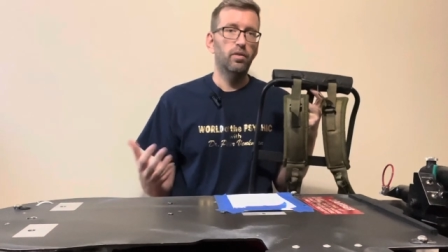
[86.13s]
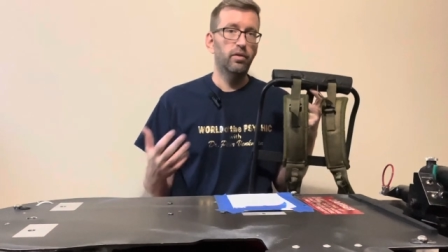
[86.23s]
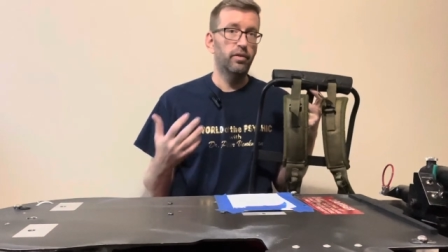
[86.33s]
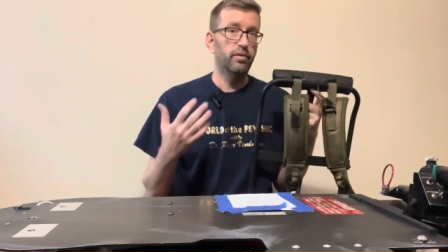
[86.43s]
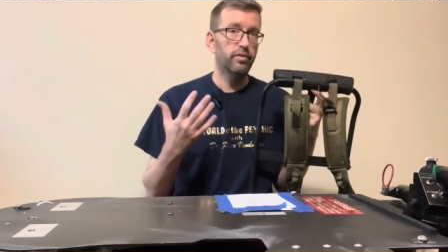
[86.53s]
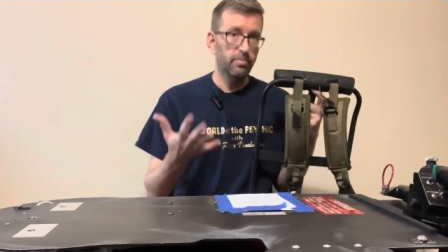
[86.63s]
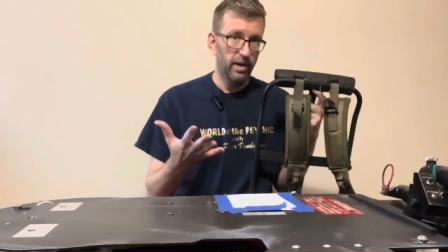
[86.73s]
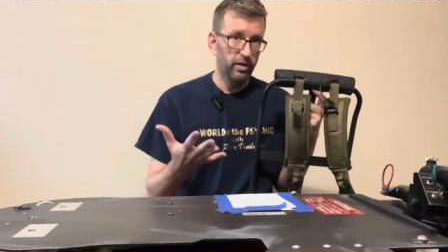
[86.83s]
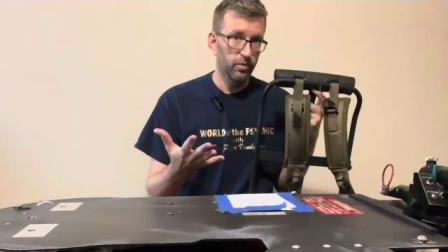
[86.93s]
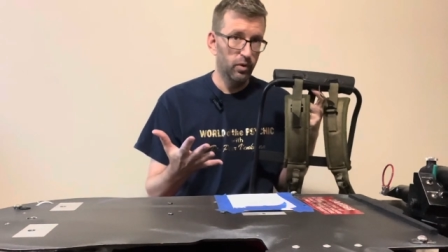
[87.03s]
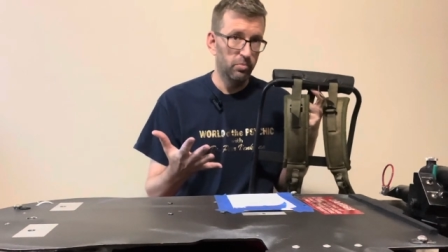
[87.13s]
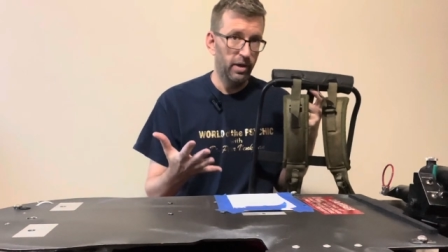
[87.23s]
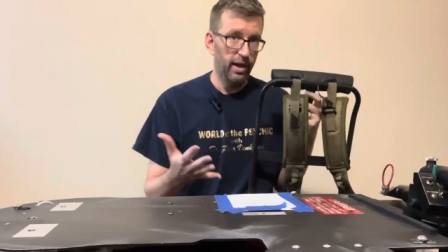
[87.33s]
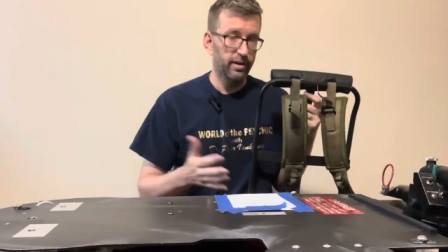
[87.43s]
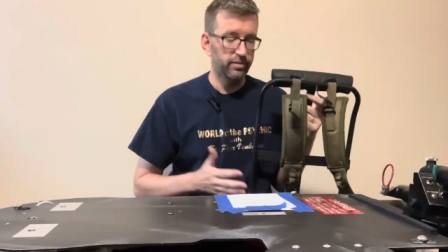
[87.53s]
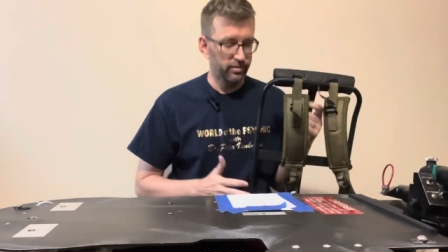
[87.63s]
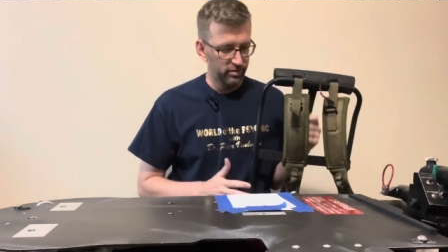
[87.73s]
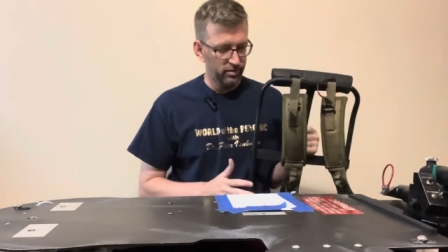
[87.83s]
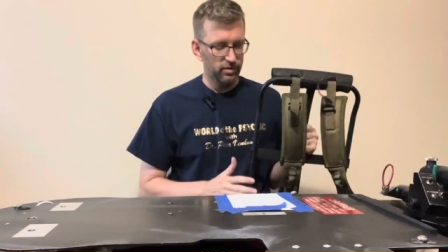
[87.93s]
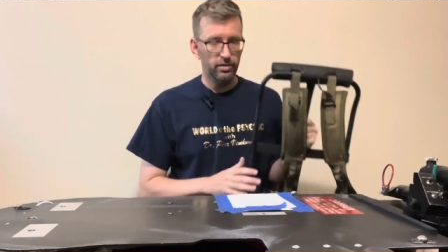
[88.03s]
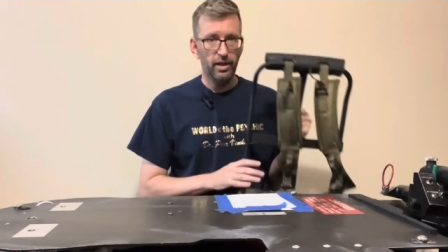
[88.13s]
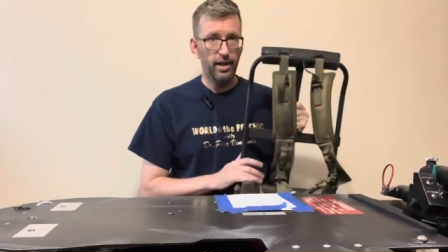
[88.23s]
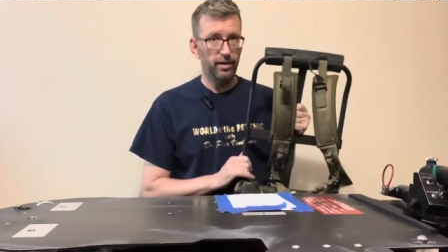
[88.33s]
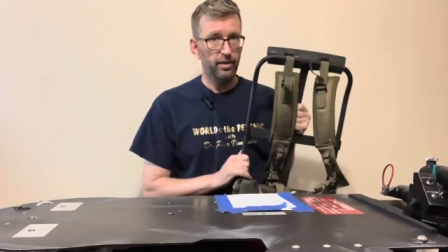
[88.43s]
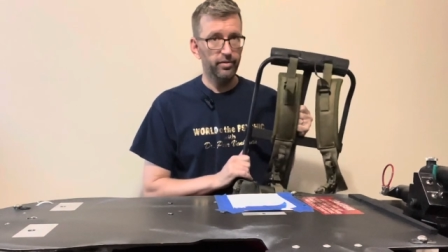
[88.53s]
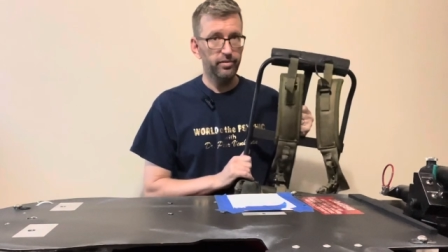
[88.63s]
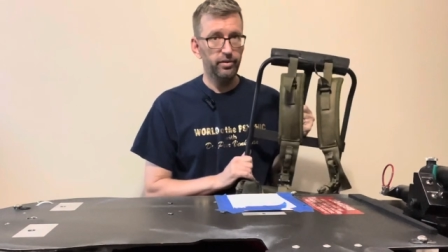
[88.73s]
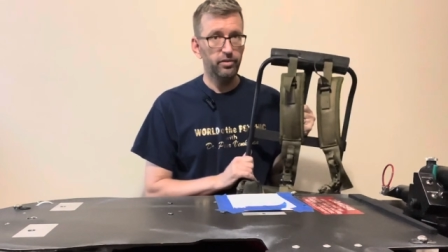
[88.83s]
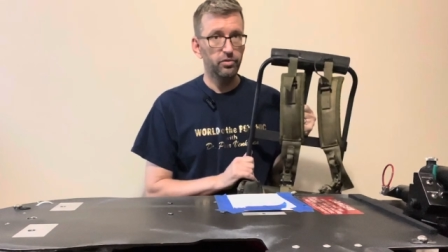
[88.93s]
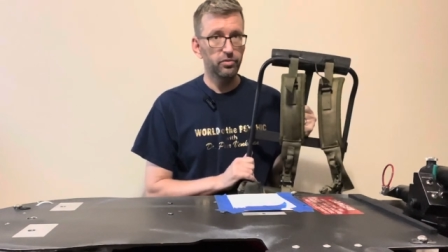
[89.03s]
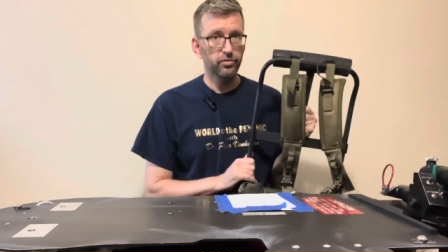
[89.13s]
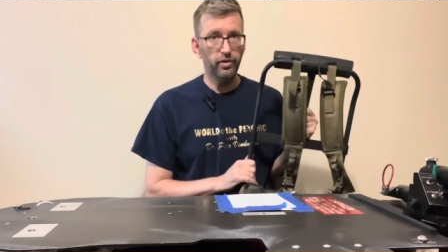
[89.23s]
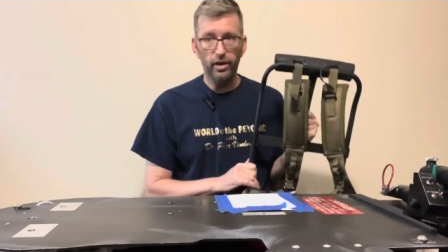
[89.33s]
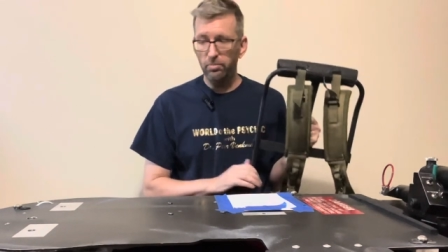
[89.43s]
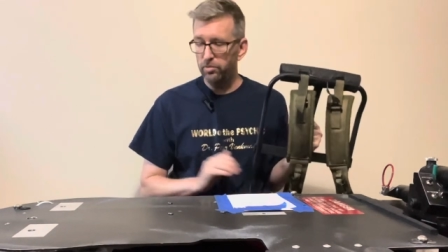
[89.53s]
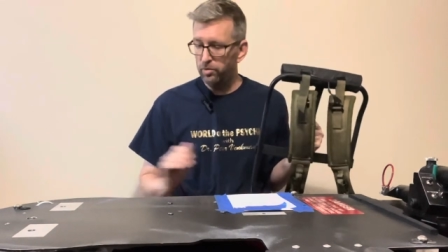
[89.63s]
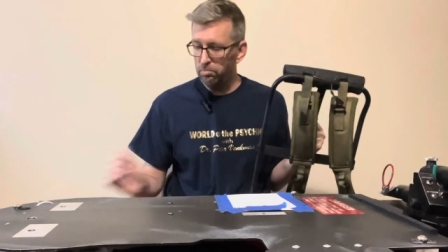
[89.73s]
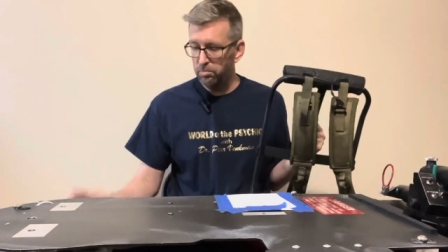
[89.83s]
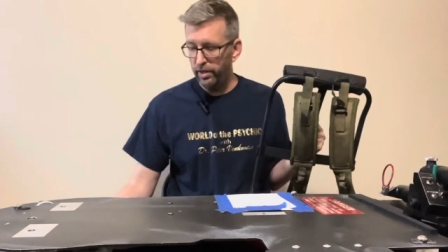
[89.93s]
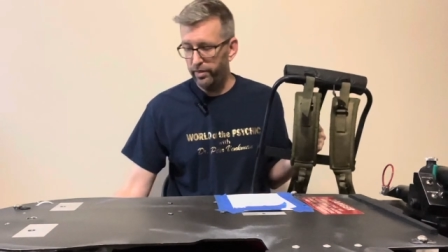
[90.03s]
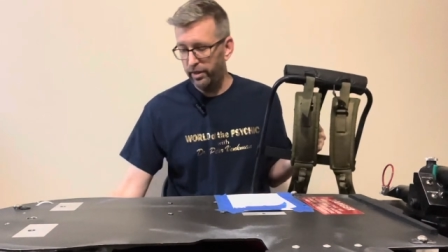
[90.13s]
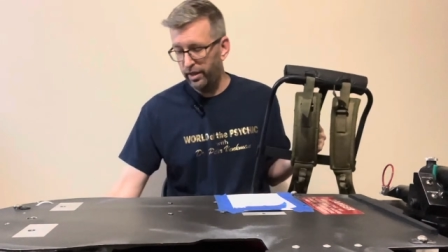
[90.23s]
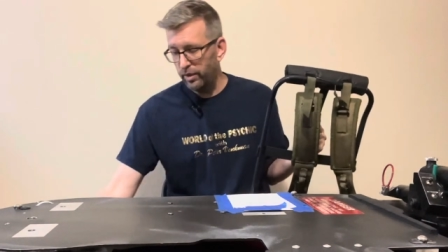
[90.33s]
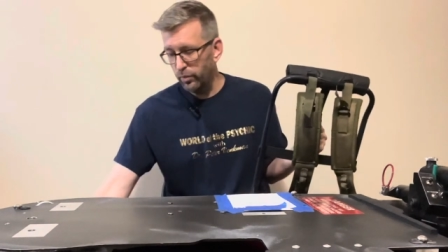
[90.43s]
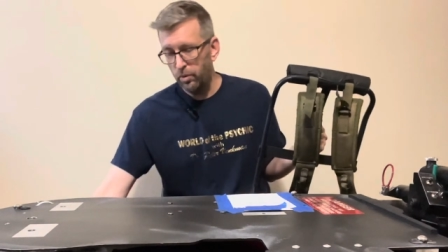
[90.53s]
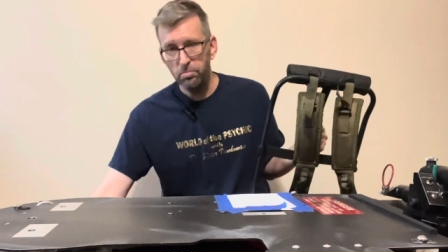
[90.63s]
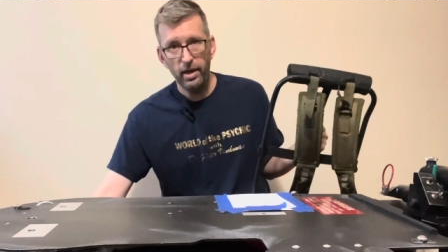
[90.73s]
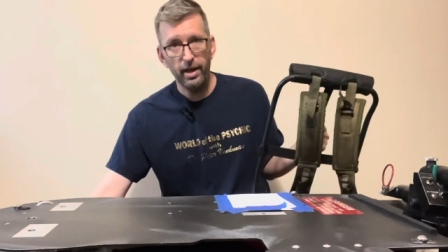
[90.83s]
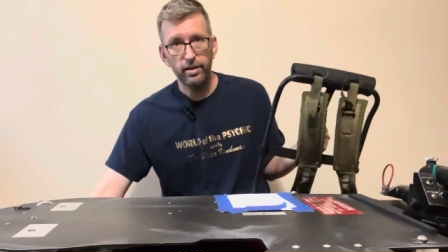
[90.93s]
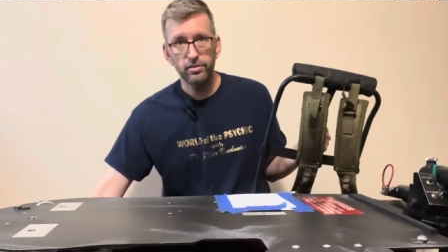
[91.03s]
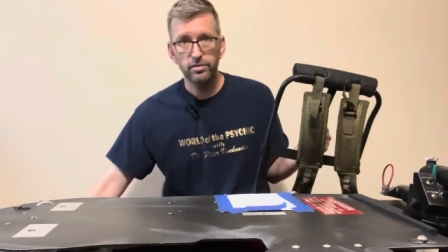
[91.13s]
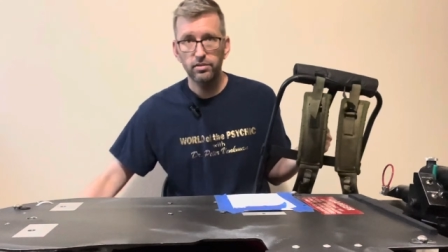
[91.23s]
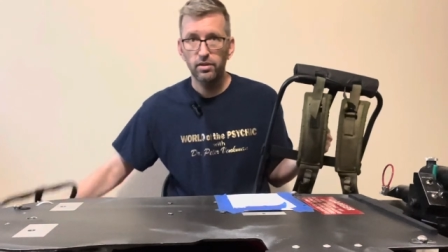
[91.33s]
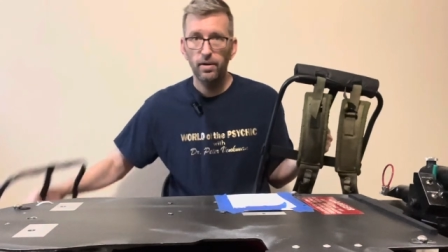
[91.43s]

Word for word: the semi-hero packs had LC2 frames, but the hero packs